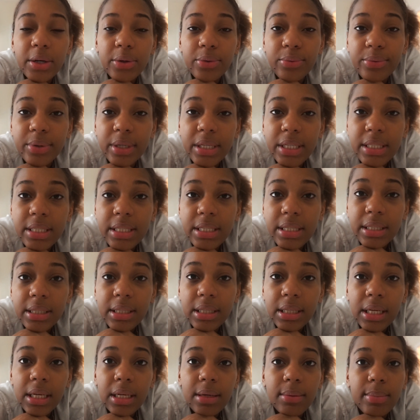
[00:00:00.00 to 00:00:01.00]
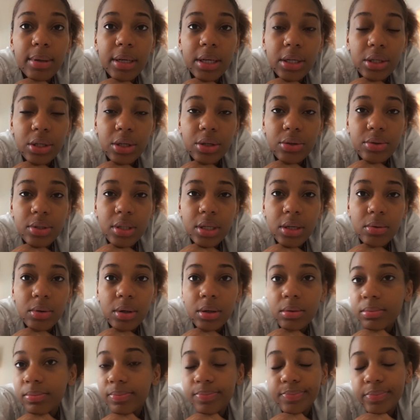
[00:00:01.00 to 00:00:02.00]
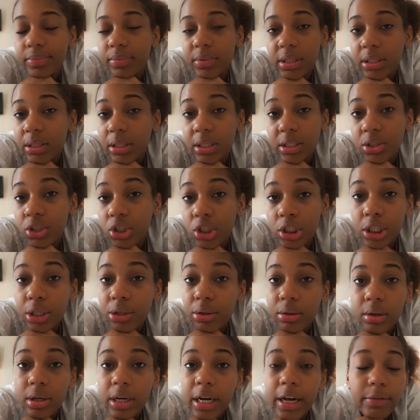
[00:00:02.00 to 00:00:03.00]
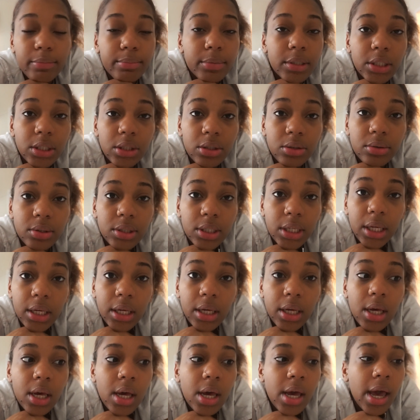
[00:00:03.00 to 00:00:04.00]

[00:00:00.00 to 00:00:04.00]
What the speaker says: recently been using, well, in general have been using.